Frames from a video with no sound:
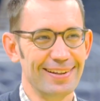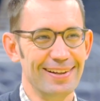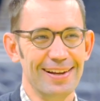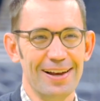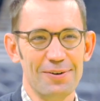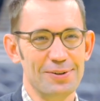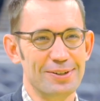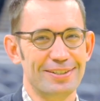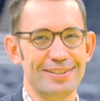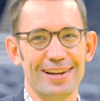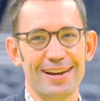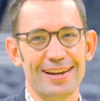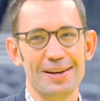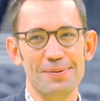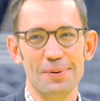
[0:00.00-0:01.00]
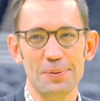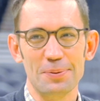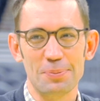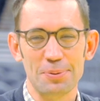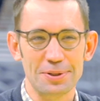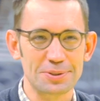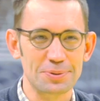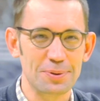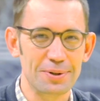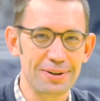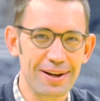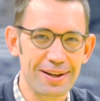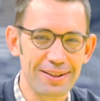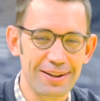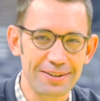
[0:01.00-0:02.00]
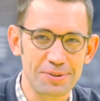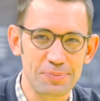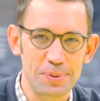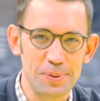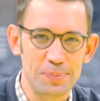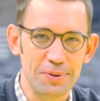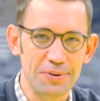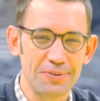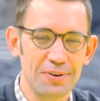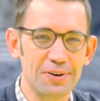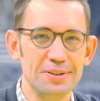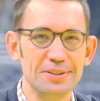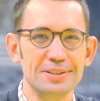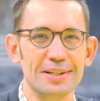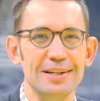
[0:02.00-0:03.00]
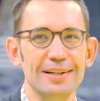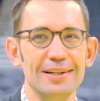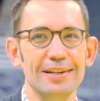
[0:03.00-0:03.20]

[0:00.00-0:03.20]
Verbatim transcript: that was pretty I wouldn't clever. Say I came up with plus one, right? Lots well, of people have always